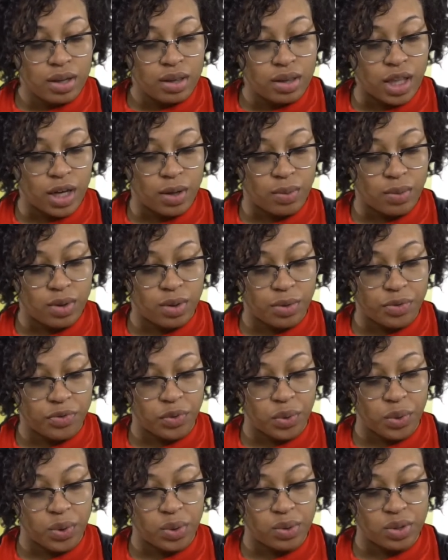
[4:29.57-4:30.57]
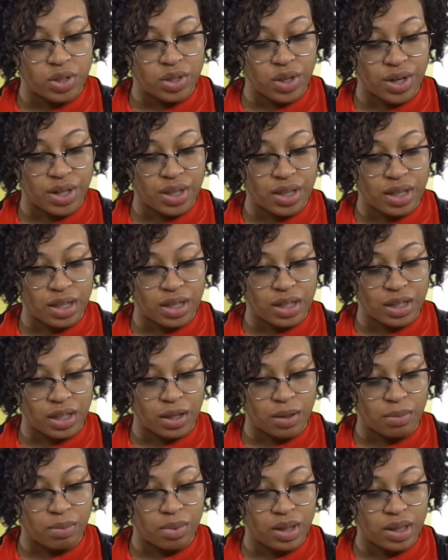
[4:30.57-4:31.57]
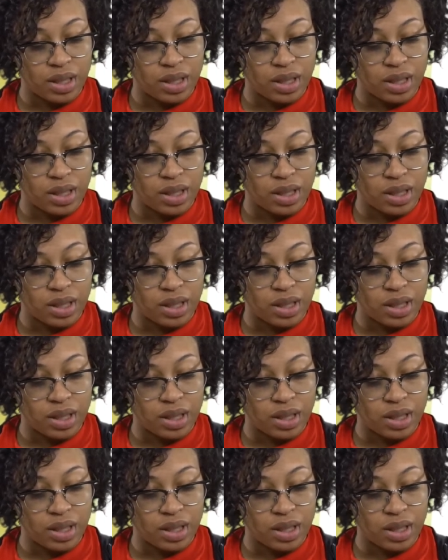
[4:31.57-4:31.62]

They were the 4 who started the club,